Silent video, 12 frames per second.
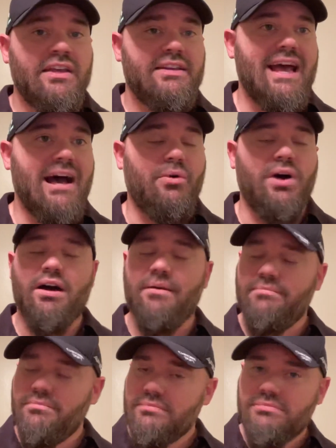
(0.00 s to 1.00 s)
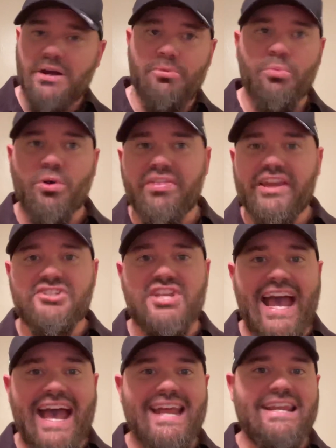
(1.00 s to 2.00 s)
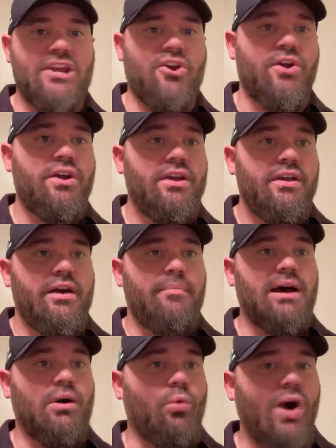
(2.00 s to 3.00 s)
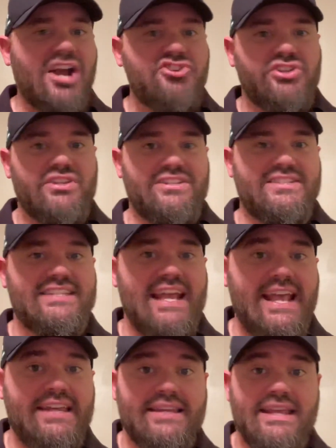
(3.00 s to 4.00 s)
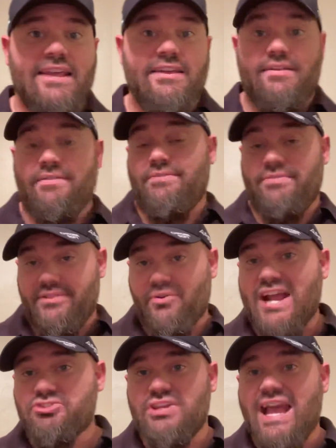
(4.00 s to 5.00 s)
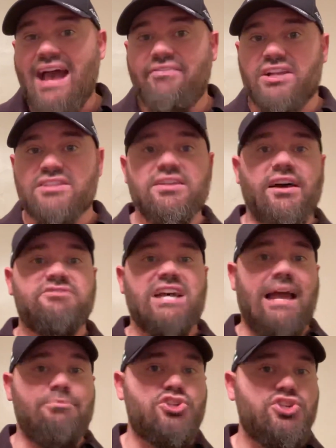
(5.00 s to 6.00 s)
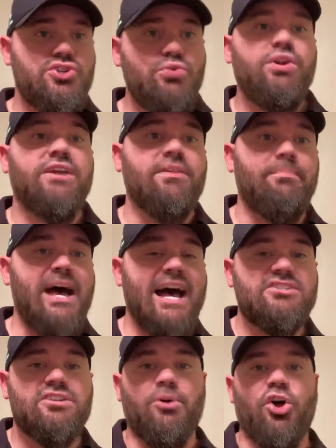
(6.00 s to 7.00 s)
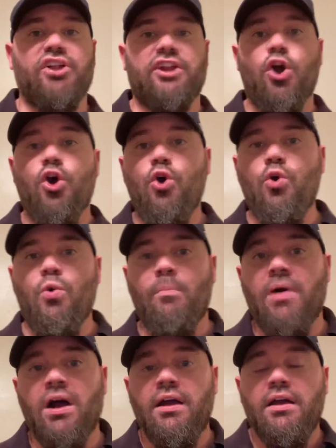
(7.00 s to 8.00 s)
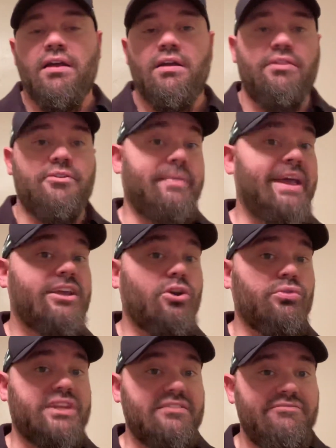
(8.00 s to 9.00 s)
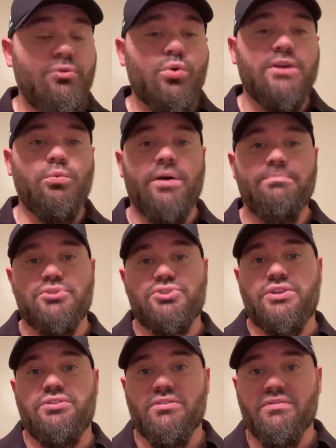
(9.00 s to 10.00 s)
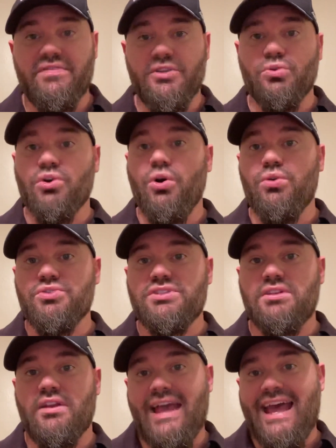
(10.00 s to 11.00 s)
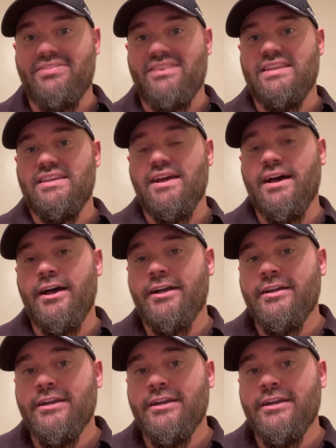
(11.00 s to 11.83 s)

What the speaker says: Now, a couple more things to add here about Washington State. They're actually having a tough time shooting the basketball at home. They're making only 41% of their field goals at the